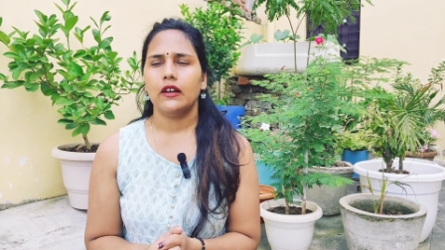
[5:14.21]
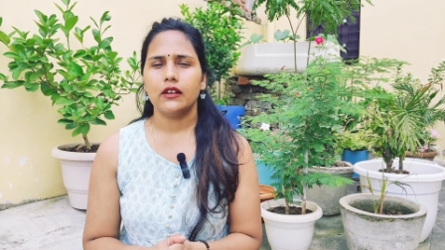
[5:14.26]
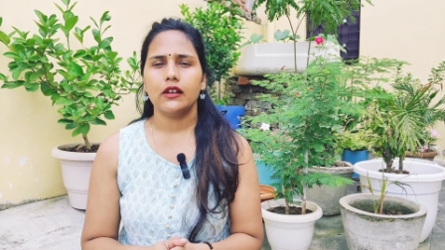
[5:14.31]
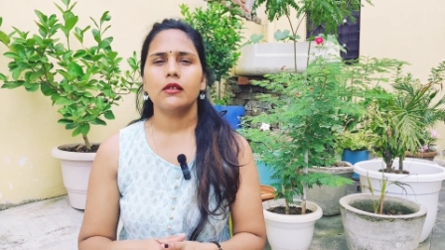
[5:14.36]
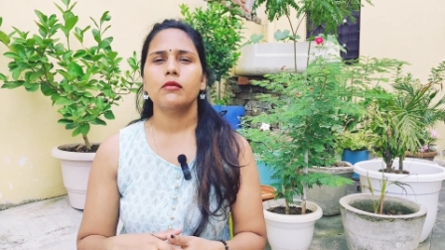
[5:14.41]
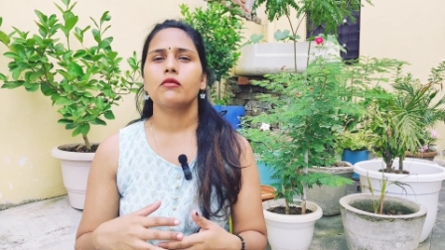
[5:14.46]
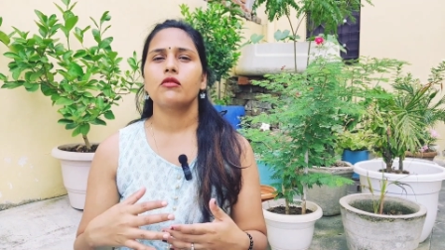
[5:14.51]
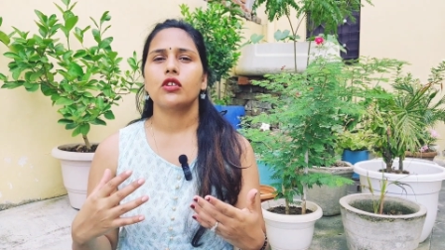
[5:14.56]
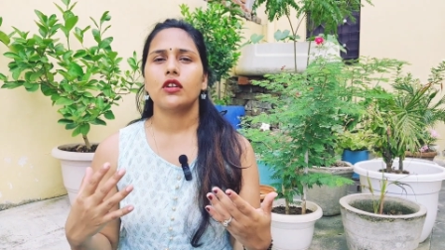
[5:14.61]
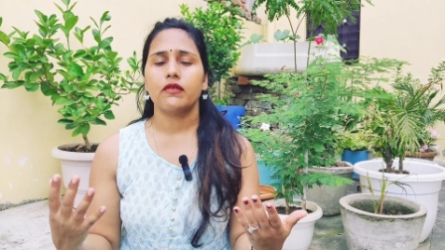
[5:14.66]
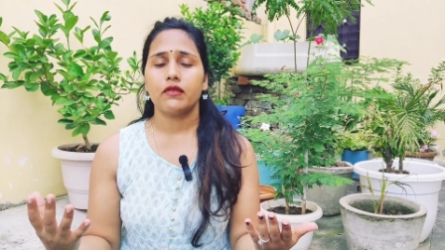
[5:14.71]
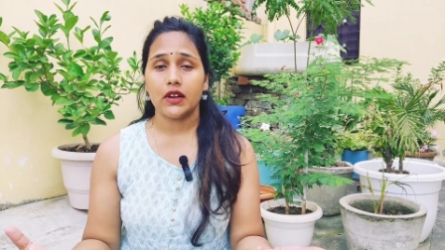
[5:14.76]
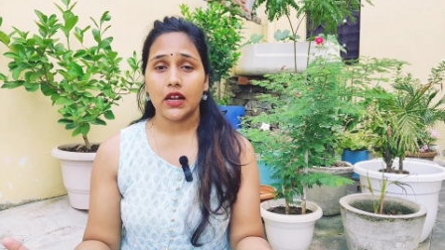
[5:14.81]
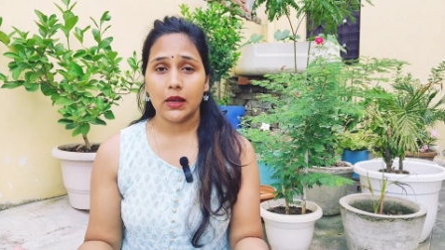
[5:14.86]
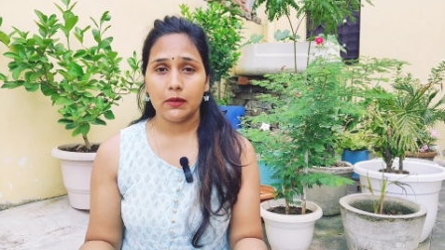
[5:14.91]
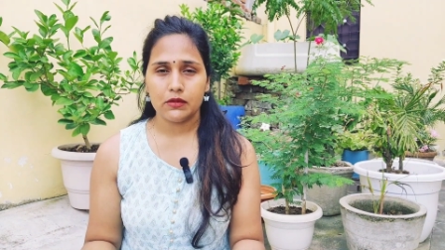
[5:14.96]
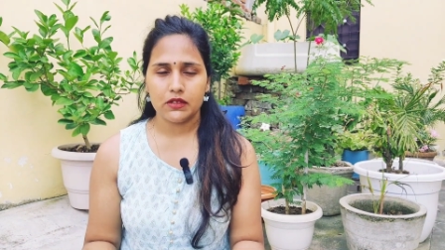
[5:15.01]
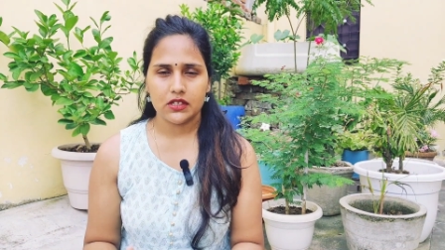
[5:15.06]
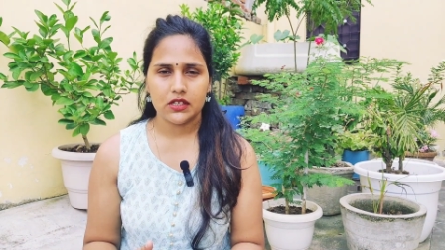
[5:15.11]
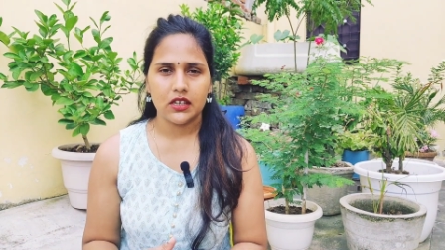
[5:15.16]
number of
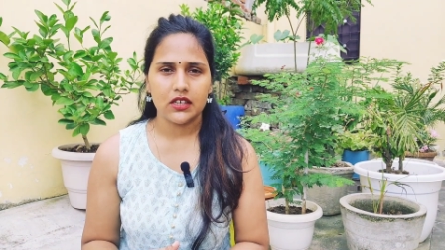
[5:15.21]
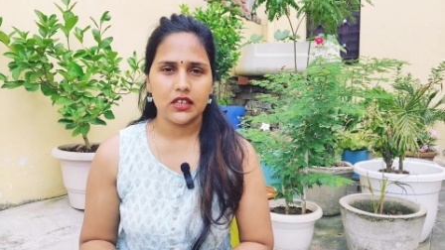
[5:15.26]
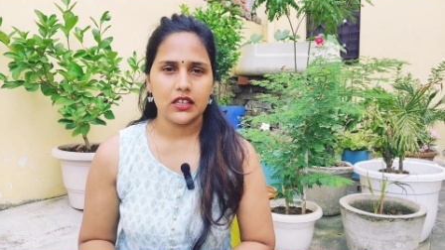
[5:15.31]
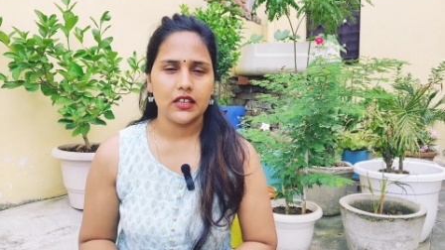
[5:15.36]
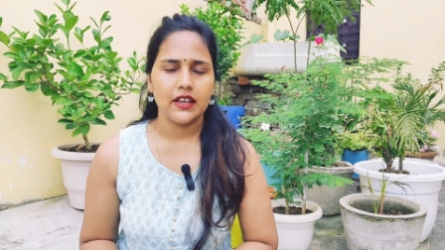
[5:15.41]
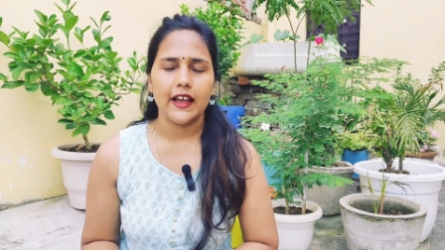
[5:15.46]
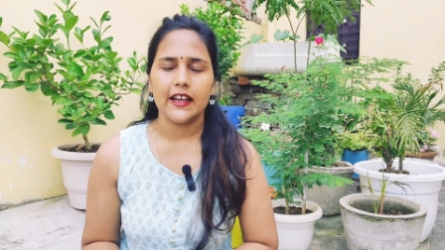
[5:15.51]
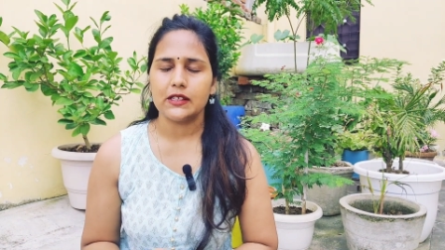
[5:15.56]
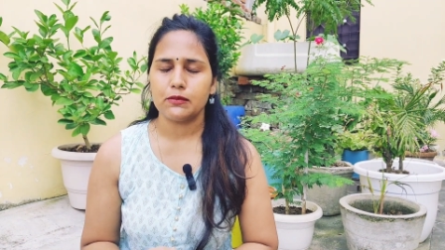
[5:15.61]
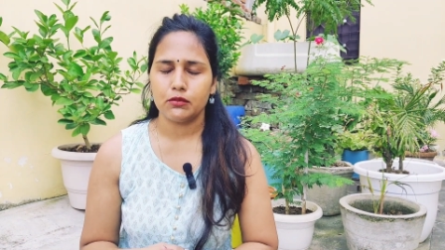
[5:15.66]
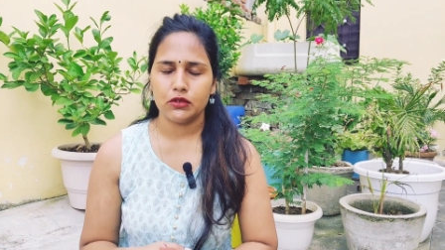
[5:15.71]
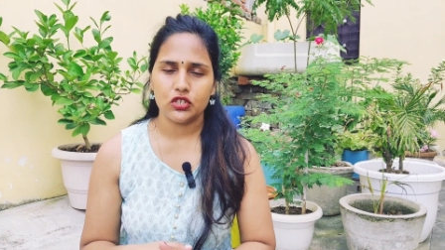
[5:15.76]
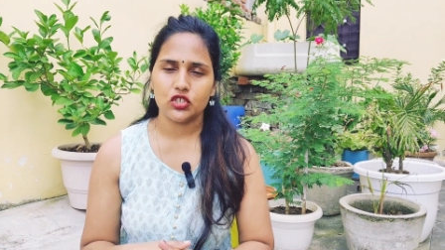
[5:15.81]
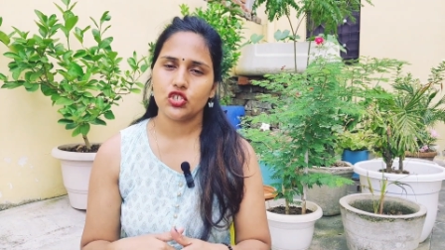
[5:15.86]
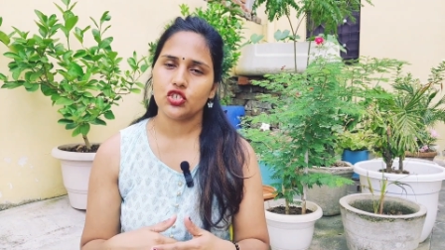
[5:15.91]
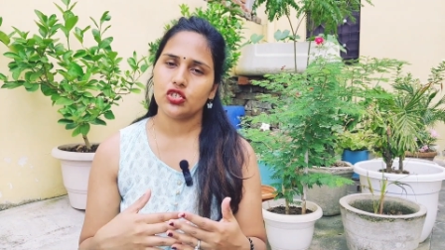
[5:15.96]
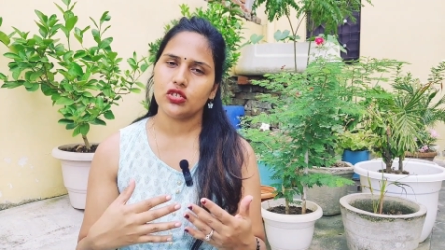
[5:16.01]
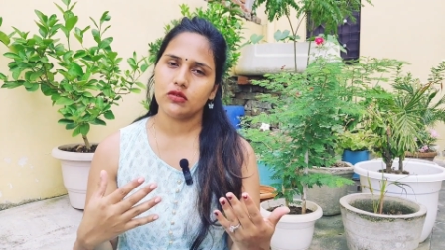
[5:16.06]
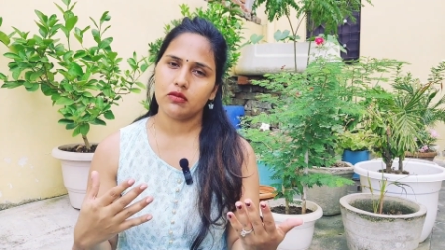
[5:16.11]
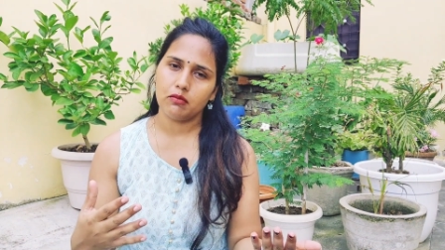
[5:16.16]
times in a day, as
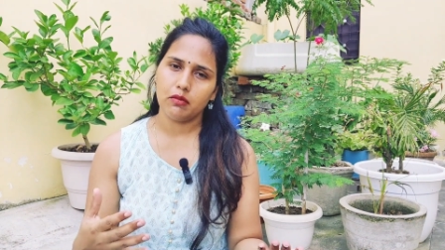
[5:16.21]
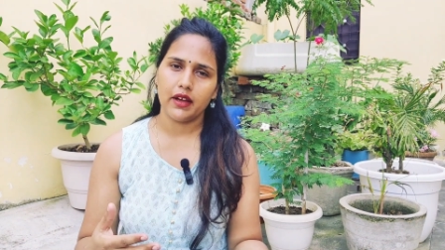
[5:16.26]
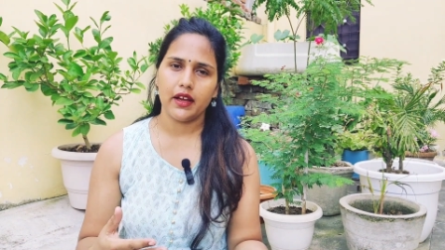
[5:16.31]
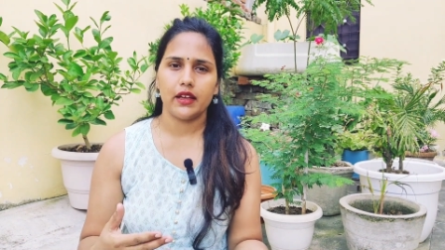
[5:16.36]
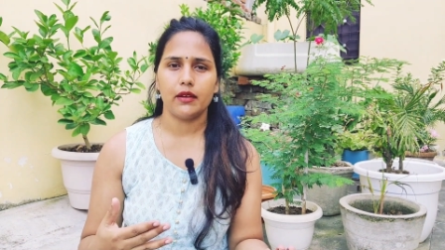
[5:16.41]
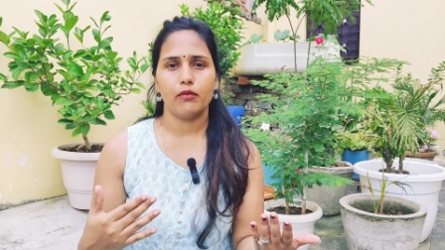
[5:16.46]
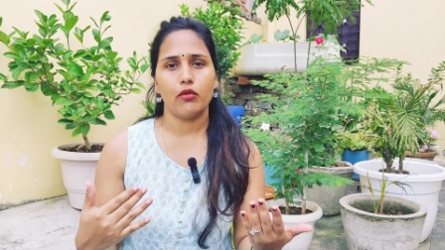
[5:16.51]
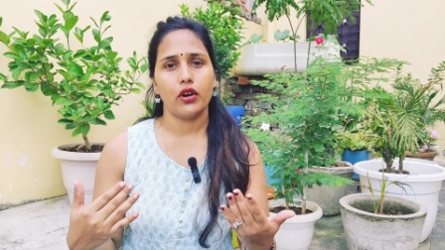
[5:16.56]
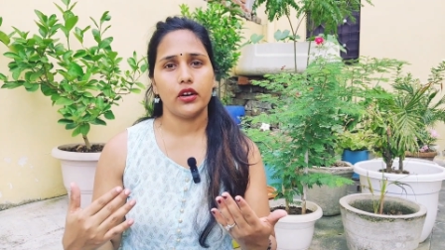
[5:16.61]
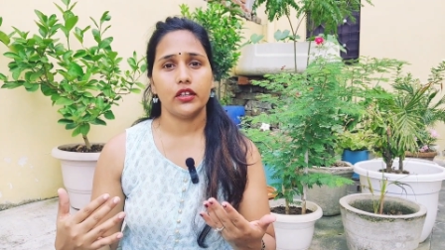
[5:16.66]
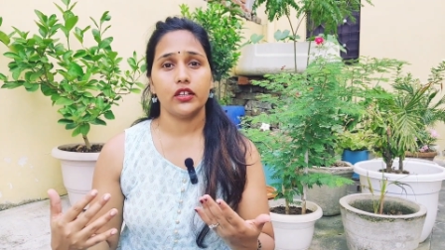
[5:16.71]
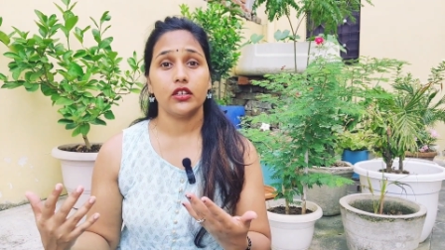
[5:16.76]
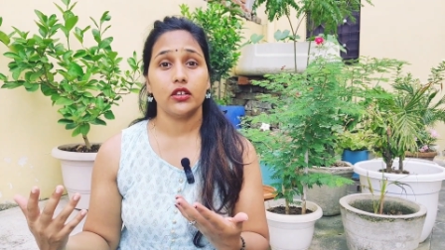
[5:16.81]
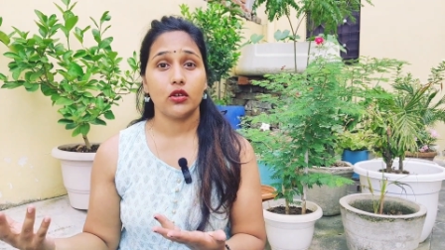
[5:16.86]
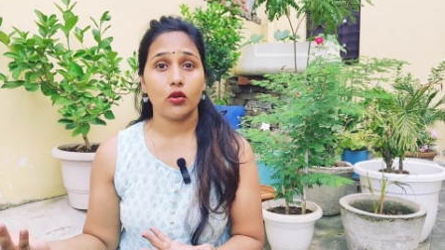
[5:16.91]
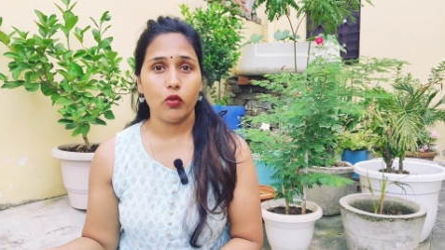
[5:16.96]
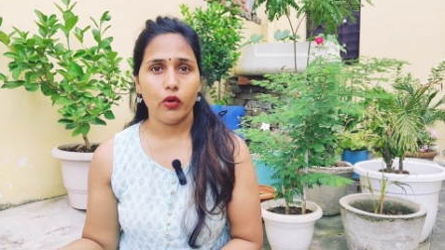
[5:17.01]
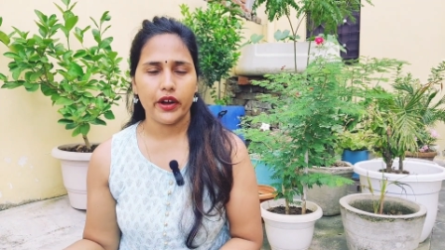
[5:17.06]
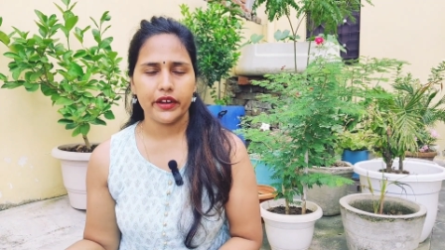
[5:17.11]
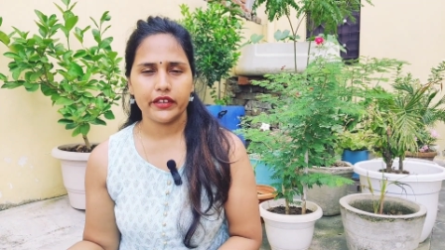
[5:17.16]
much my body
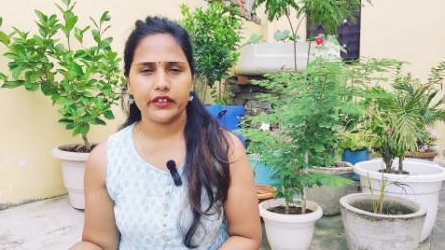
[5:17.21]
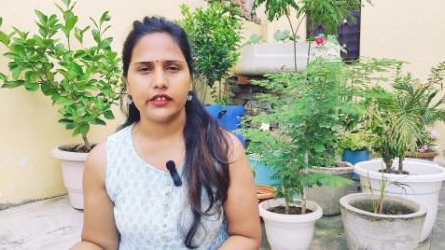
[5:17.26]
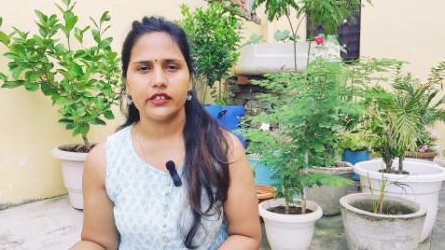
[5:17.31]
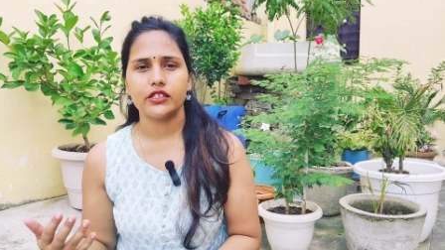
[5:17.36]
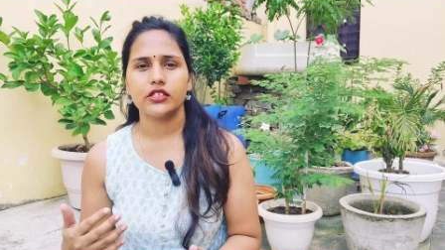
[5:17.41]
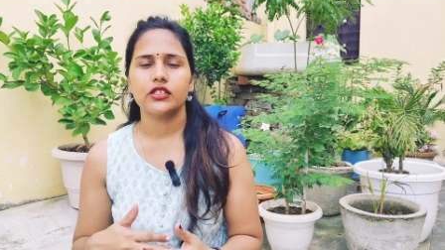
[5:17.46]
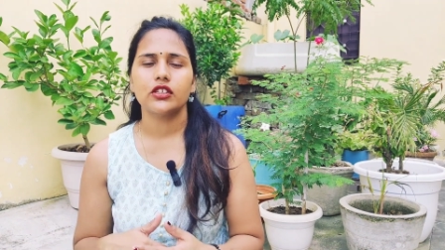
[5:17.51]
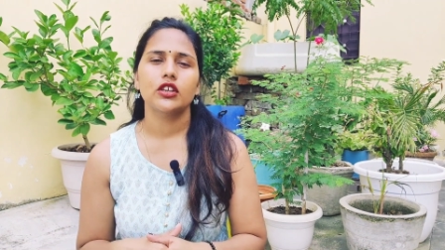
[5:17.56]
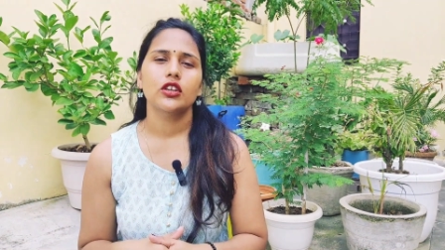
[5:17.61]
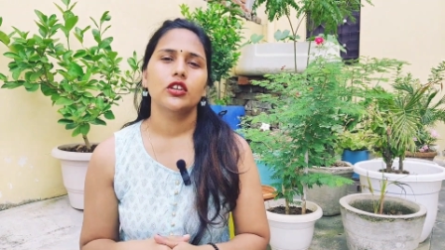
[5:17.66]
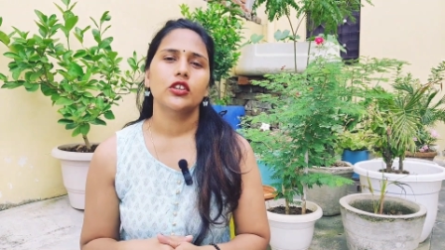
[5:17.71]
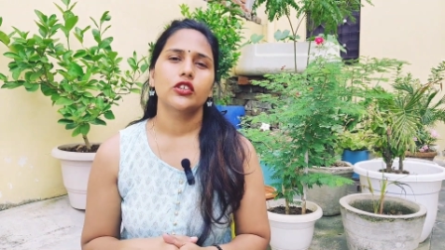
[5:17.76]
requires.